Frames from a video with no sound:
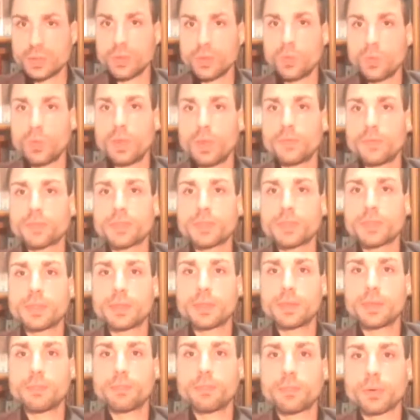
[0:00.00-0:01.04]
with
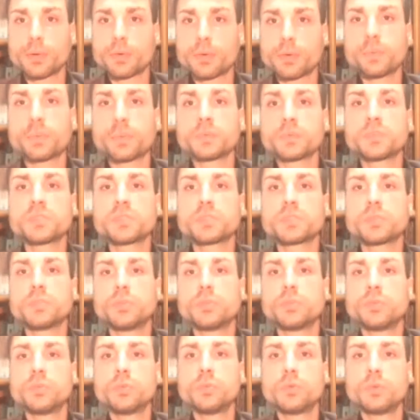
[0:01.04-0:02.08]
the purpose
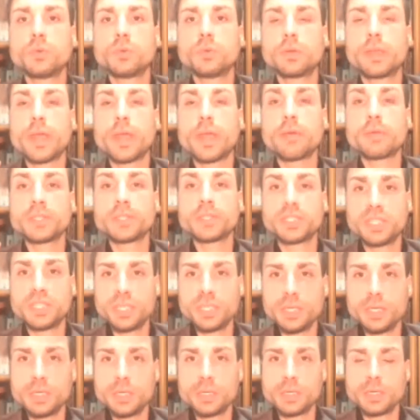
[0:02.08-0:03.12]
to guarantee